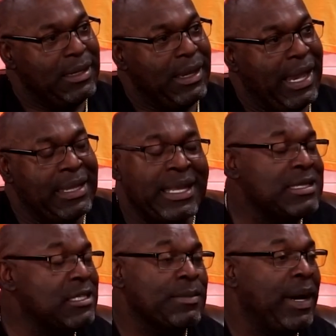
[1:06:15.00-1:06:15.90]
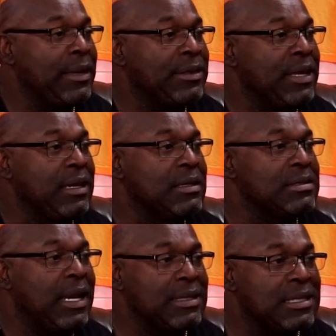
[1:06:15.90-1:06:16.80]
And that's just my thing. It's
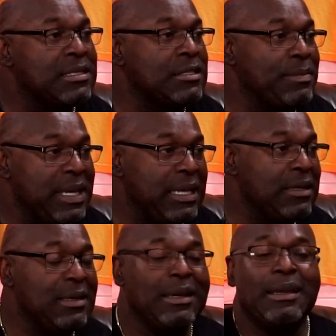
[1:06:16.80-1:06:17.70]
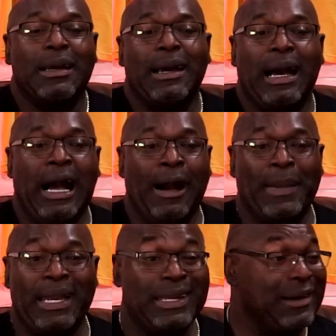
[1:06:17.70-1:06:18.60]
like, this is me.
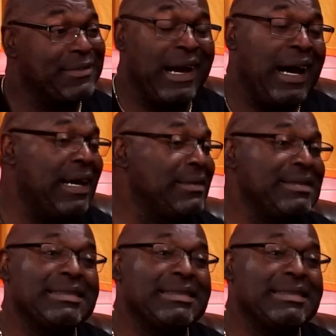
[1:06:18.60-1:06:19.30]
I love God.